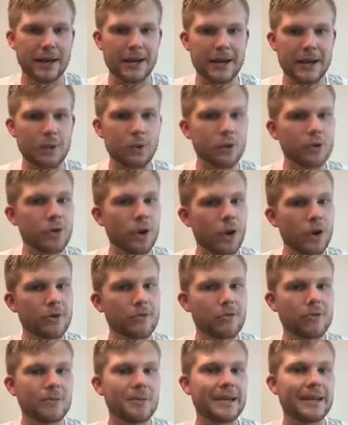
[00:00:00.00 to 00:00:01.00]
it was
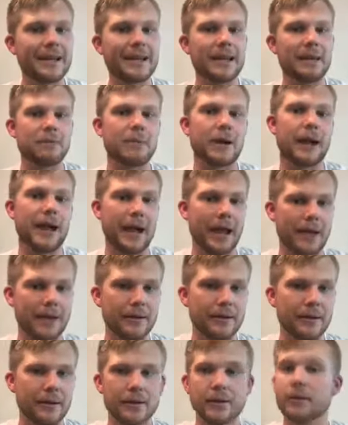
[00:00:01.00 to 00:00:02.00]
hard for me to get my
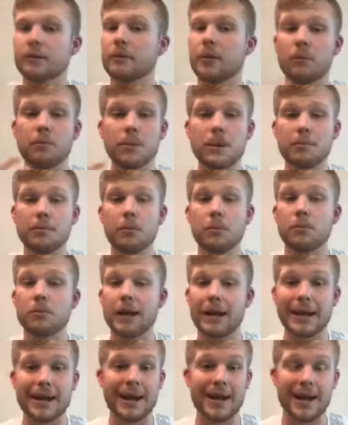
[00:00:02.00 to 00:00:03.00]
hand on. Some people
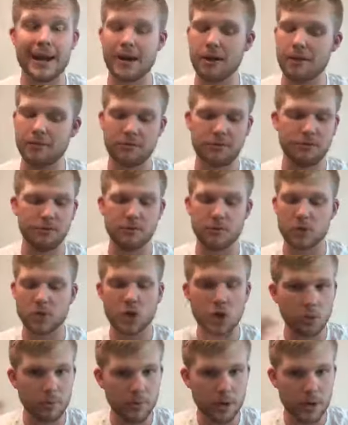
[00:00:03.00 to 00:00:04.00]
might have
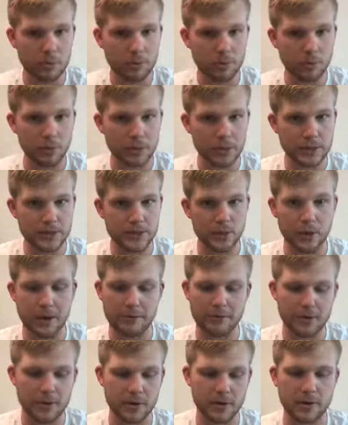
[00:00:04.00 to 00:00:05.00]
no problem
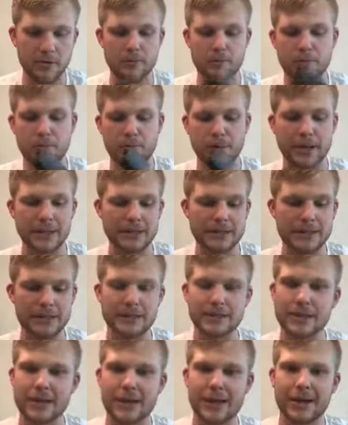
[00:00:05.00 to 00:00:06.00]
whatsoever, but
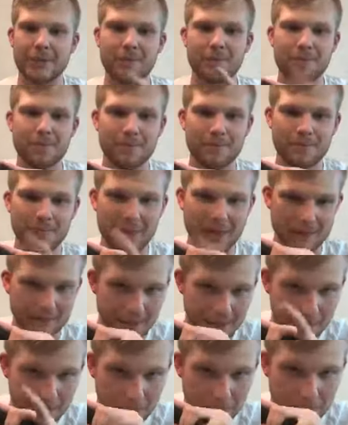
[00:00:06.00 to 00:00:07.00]
since I've
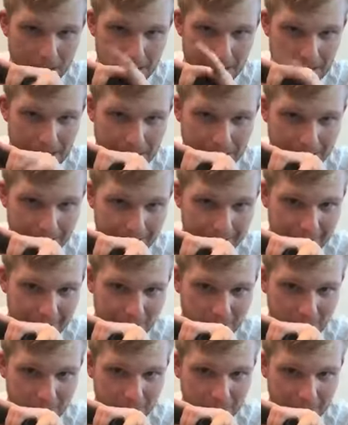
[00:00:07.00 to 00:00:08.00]
got my pinky
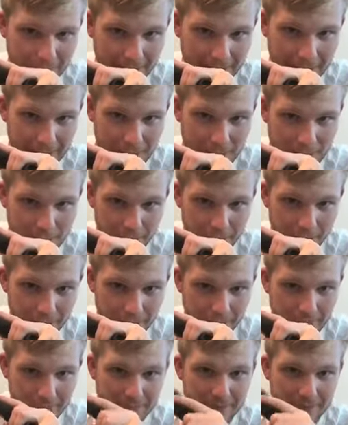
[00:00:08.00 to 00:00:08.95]
off the edge here,